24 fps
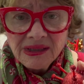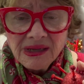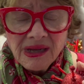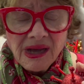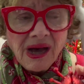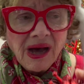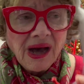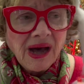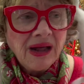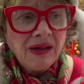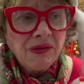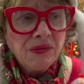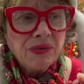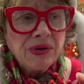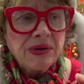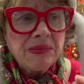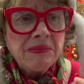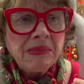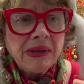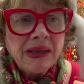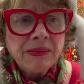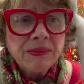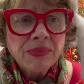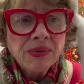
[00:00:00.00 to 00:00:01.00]
I'll
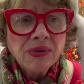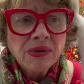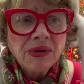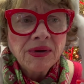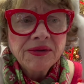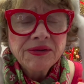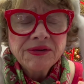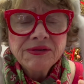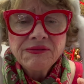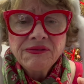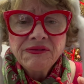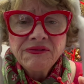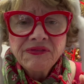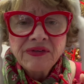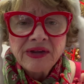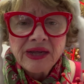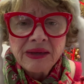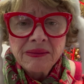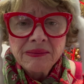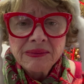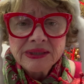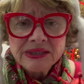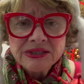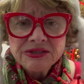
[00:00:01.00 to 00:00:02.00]
remember all the
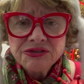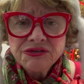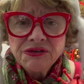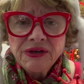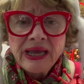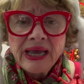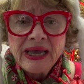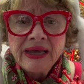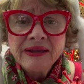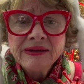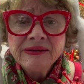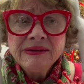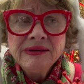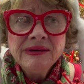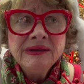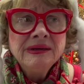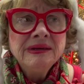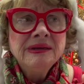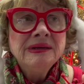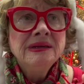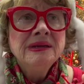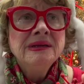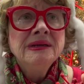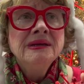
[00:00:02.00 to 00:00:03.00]
families who had
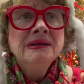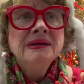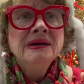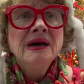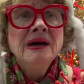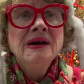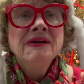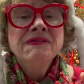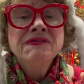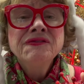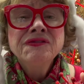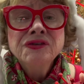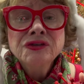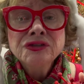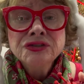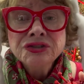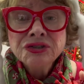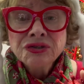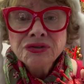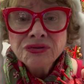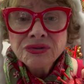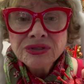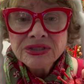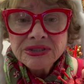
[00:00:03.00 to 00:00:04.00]
a
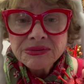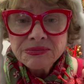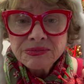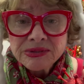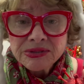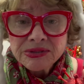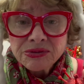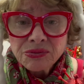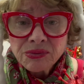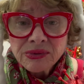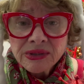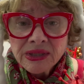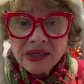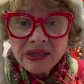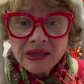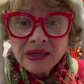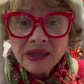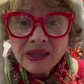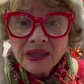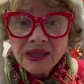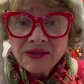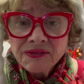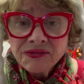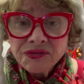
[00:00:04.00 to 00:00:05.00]
first Christmas without a
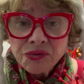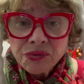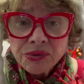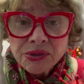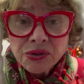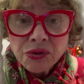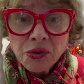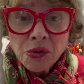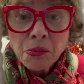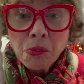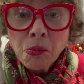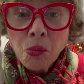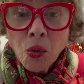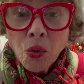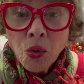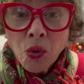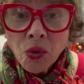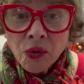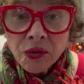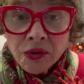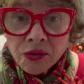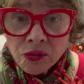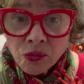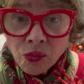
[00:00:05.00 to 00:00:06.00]
loved one or
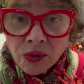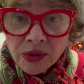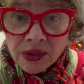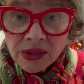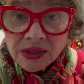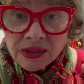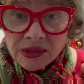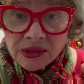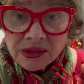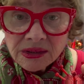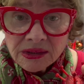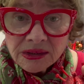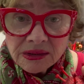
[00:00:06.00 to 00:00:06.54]
more than one.